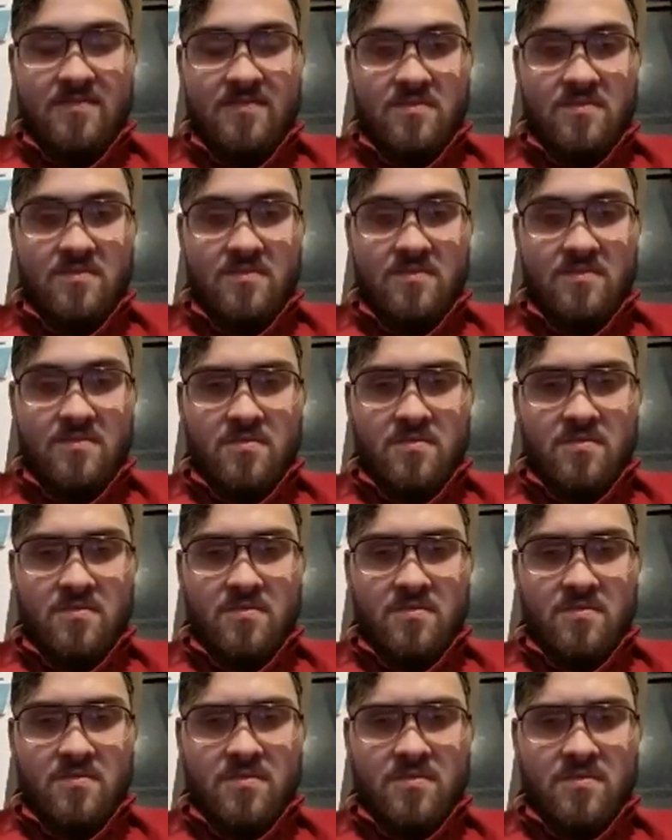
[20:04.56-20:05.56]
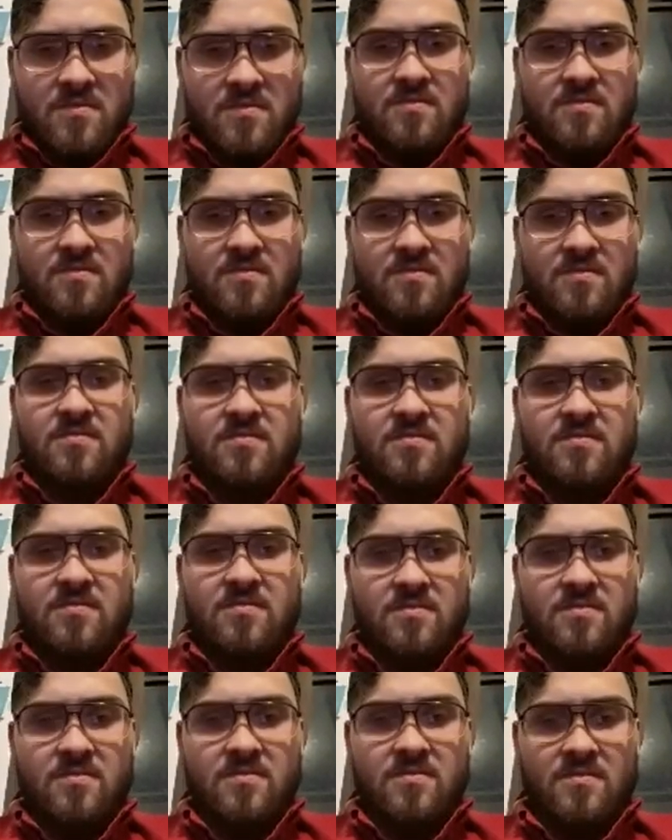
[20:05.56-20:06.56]

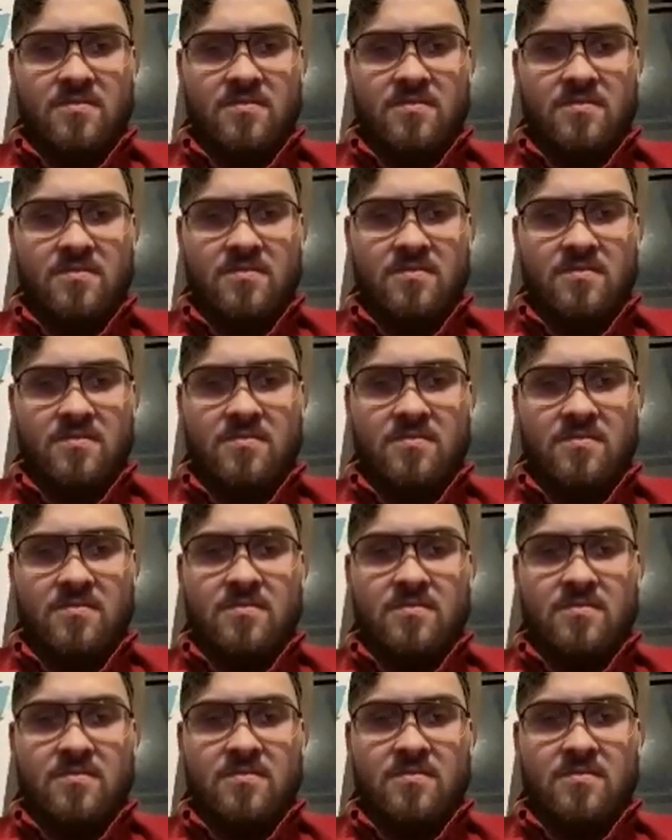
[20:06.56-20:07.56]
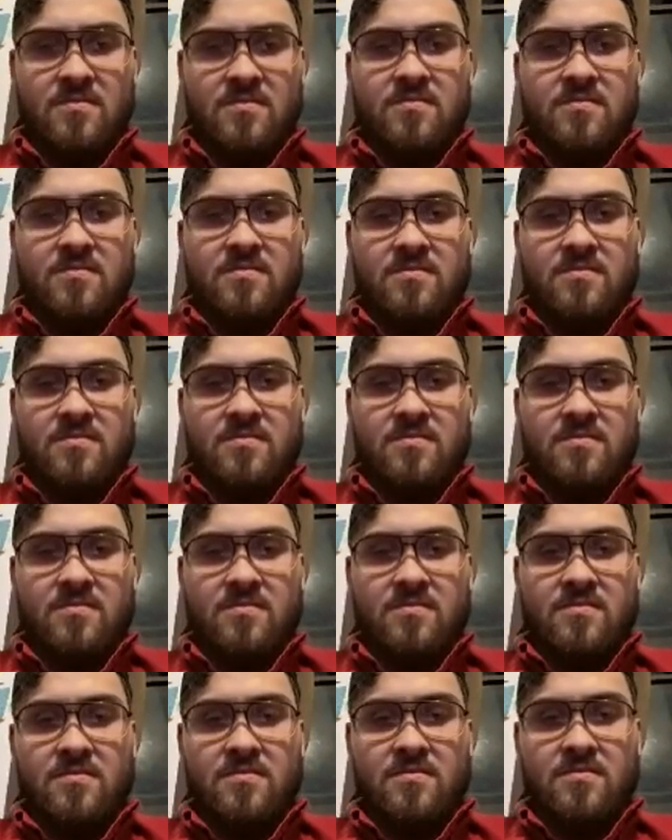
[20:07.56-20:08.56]

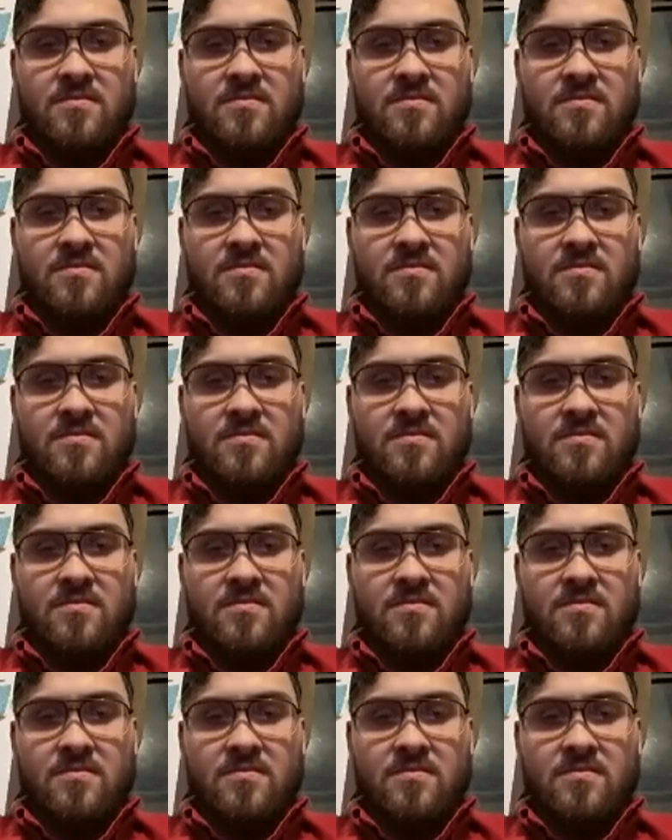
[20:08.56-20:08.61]
[no speech]